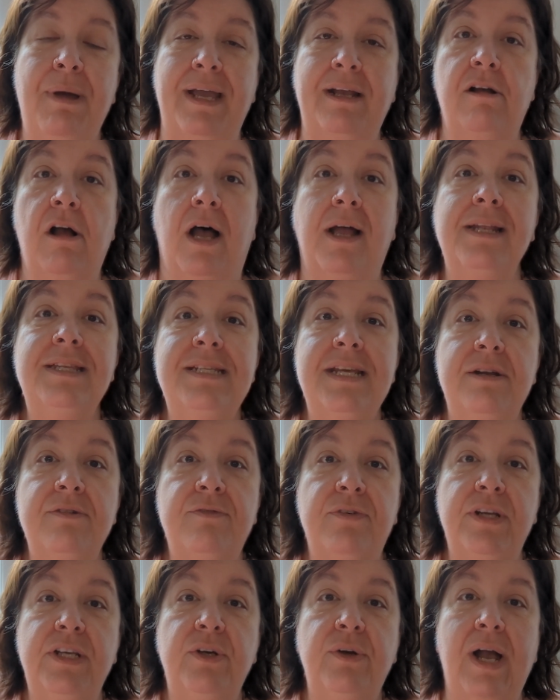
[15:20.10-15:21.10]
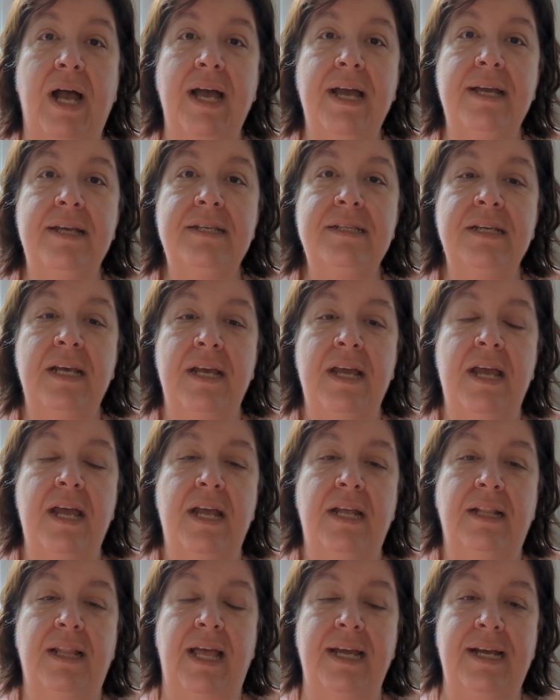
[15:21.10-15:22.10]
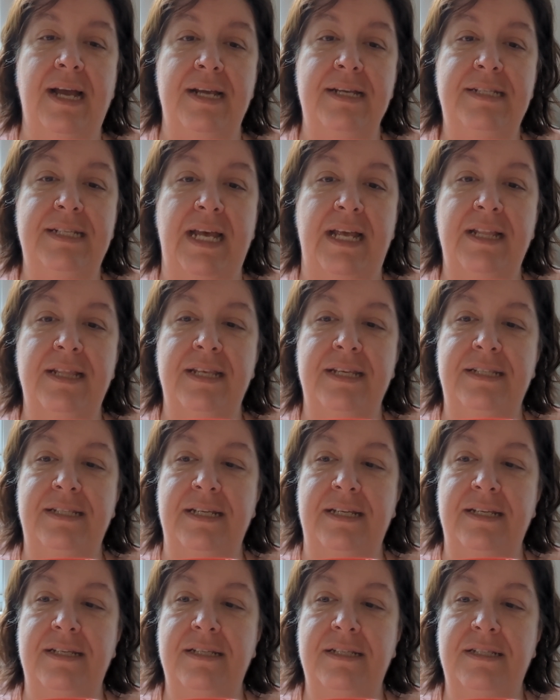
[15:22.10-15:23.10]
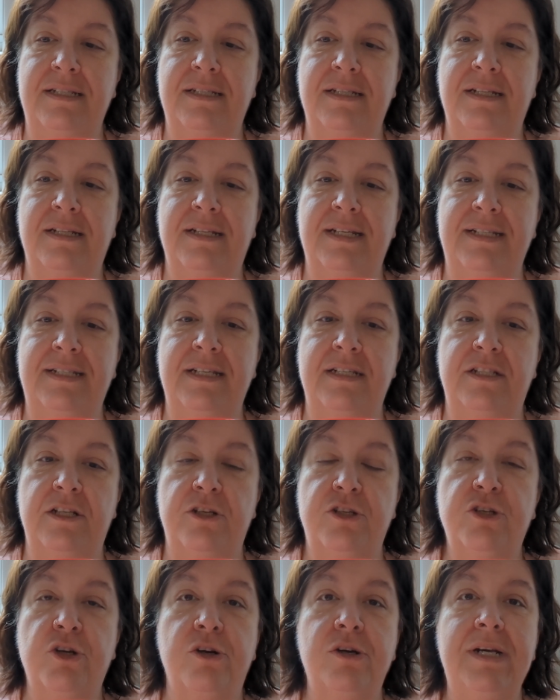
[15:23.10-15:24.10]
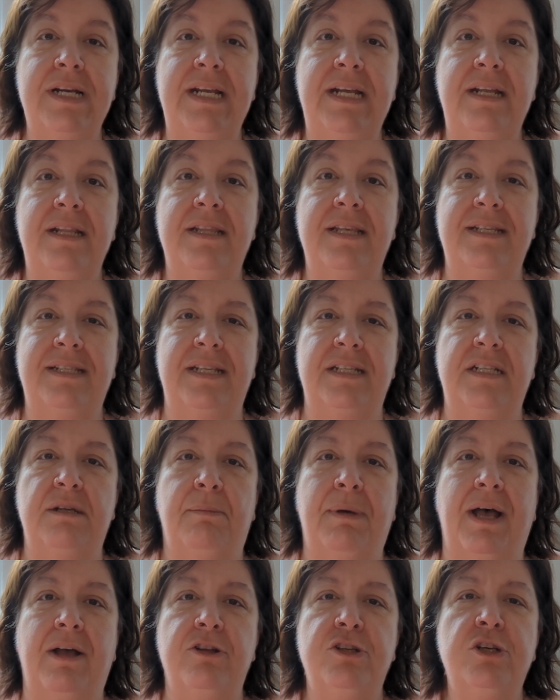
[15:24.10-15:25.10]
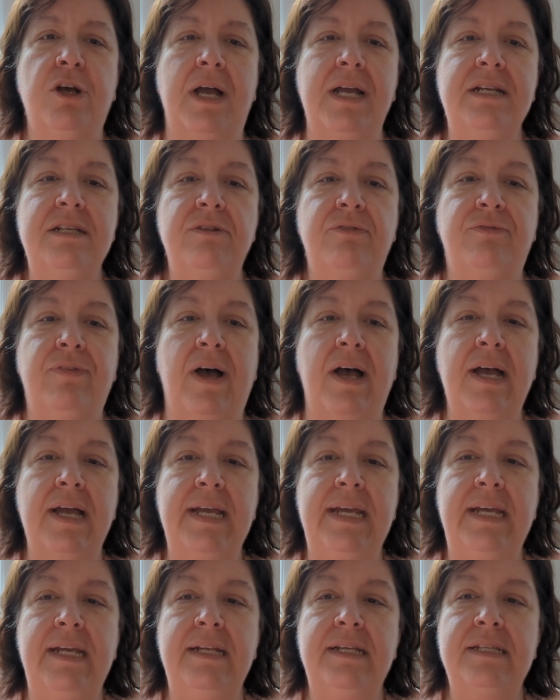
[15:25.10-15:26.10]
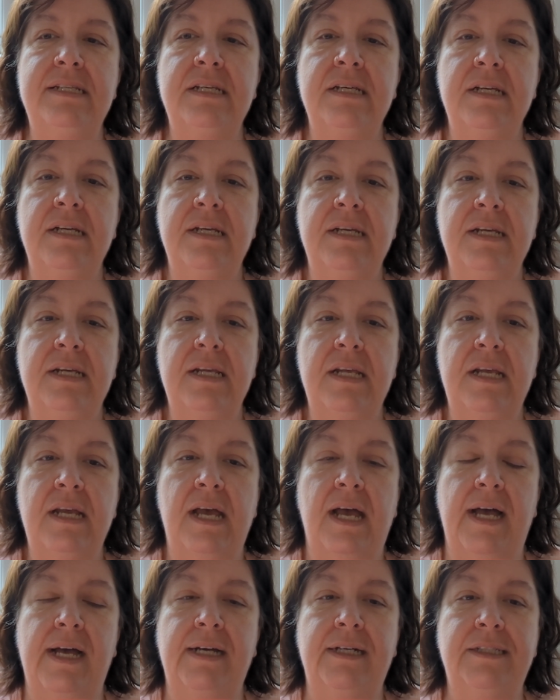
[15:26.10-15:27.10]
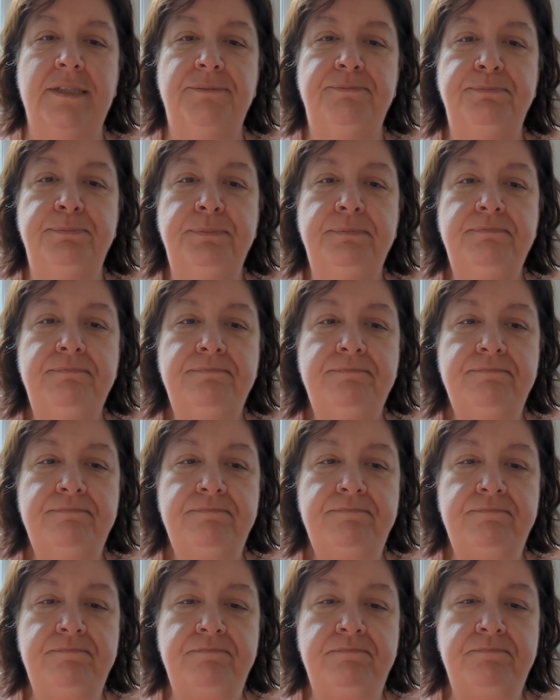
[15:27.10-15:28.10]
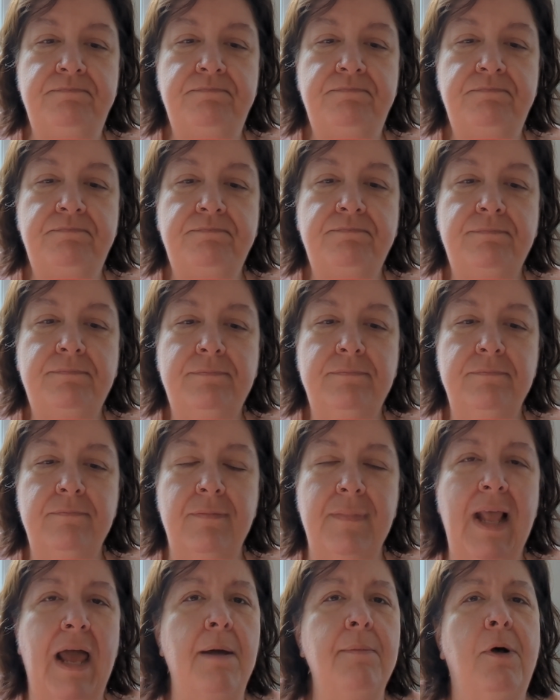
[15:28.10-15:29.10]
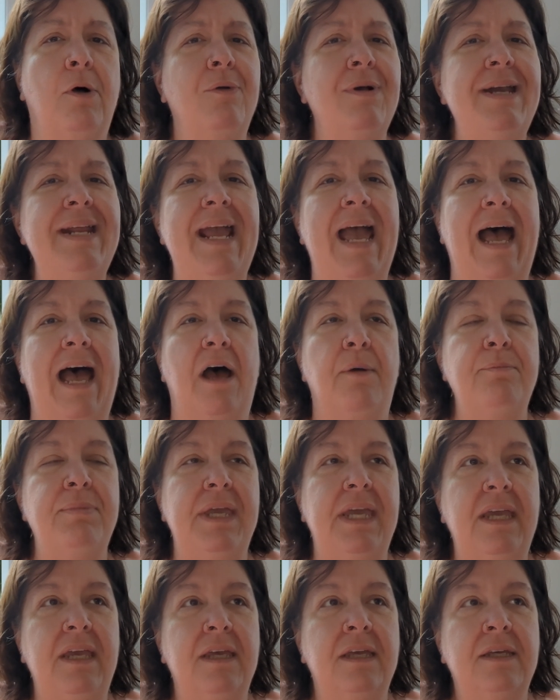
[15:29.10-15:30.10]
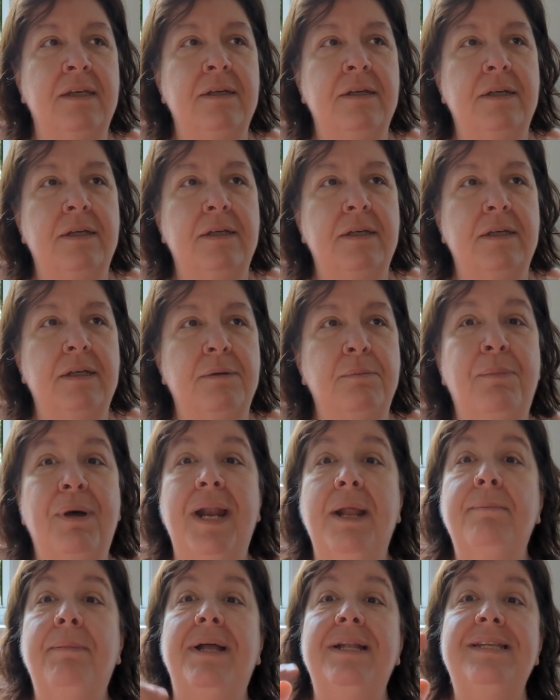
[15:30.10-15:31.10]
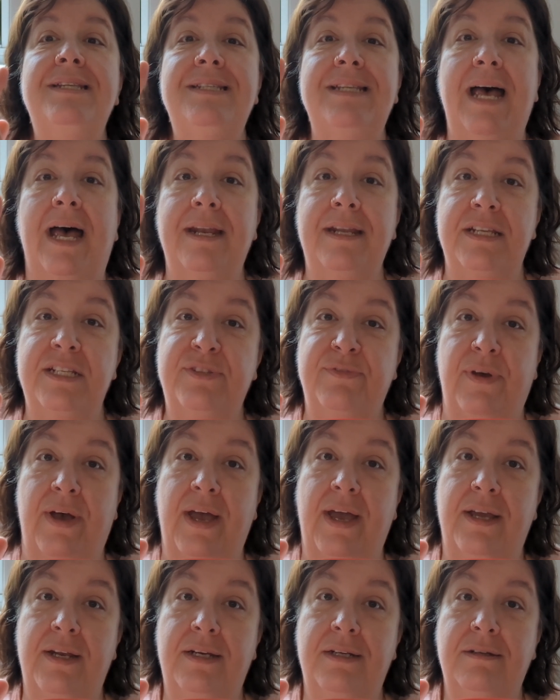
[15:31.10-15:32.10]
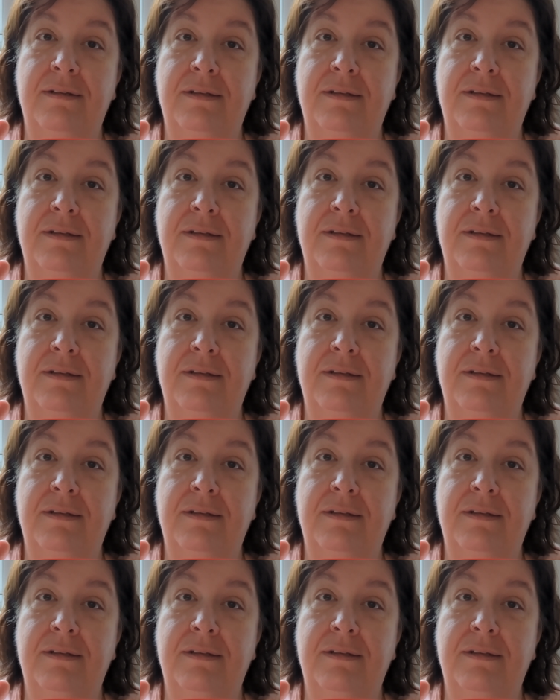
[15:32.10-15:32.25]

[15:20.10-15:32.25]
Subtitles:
content for you guys. Like I said, this is a journey. This is about trying to find. I'm already happy, but I'm unsatisfied,